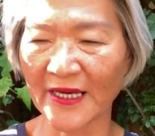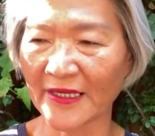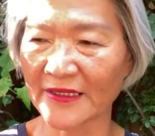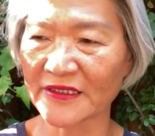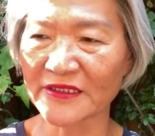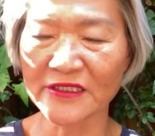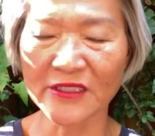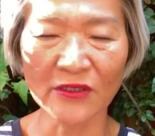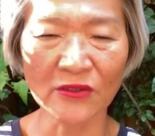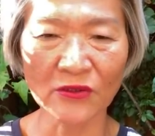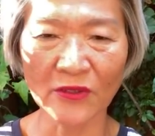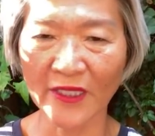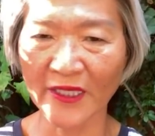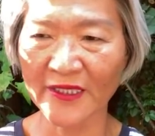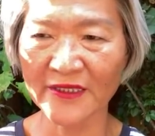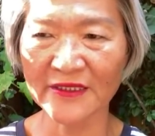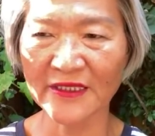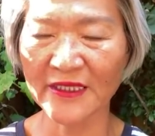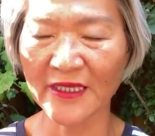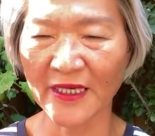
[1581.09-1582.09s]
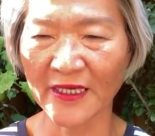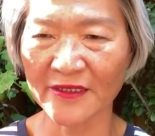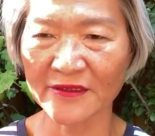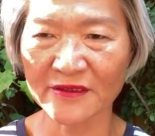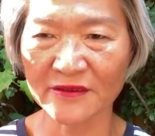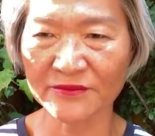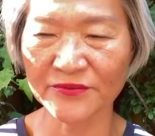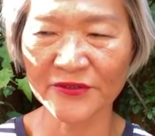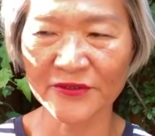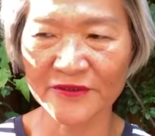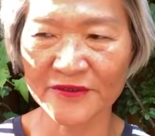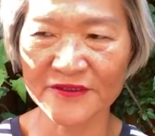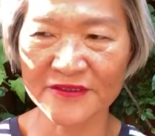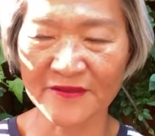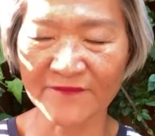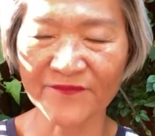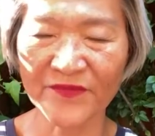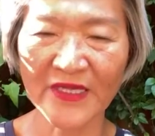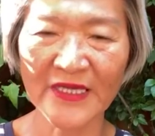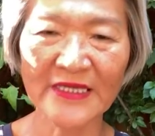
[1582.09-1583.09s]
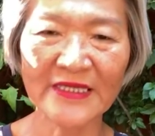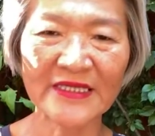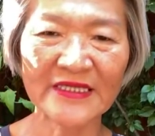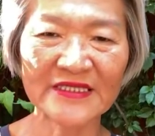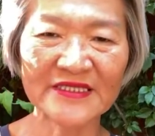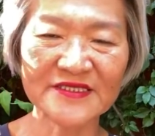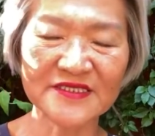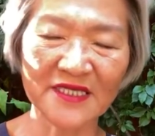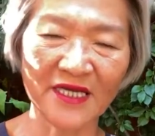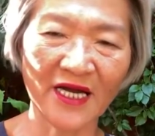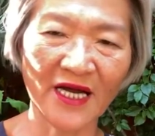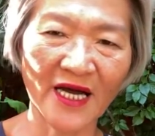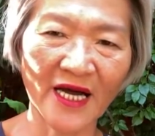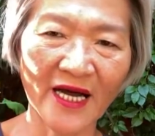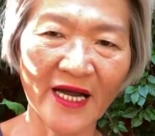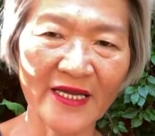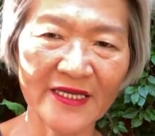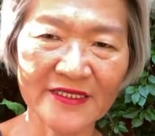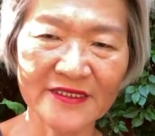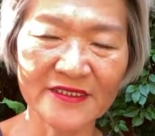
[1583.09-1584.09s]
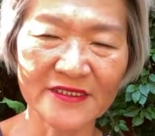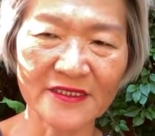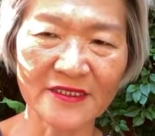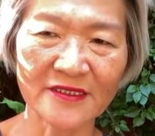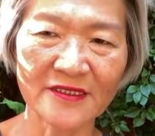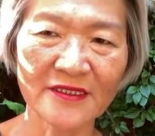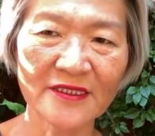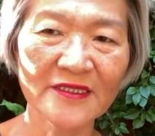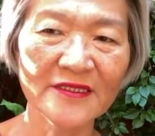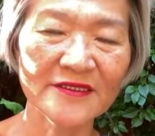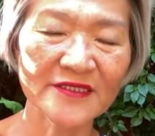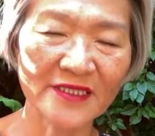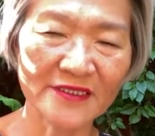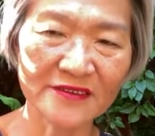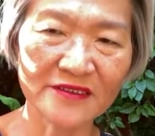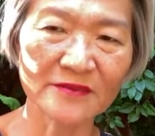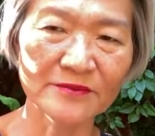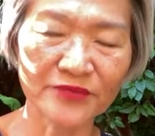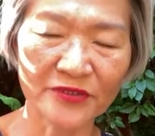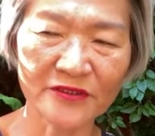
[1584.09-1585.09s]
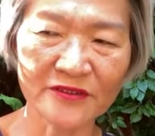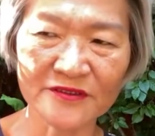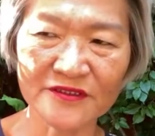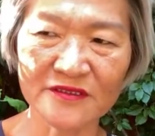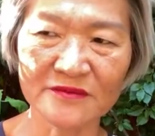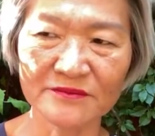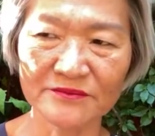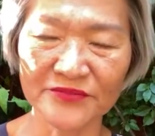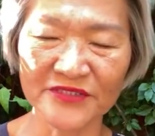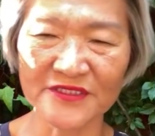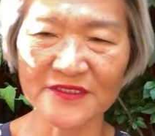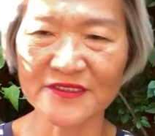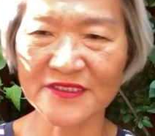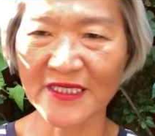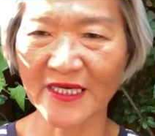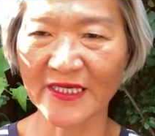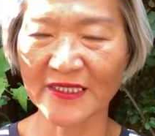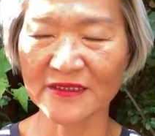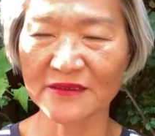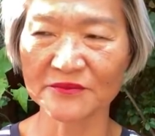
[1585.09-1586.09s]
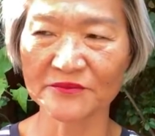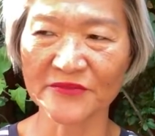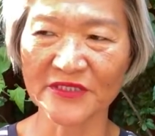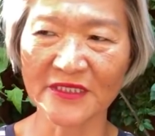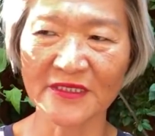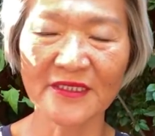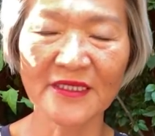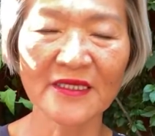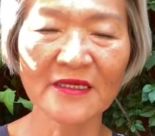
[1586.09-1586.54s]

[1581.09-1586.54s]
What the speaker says: no any other person is higher than the person beside me.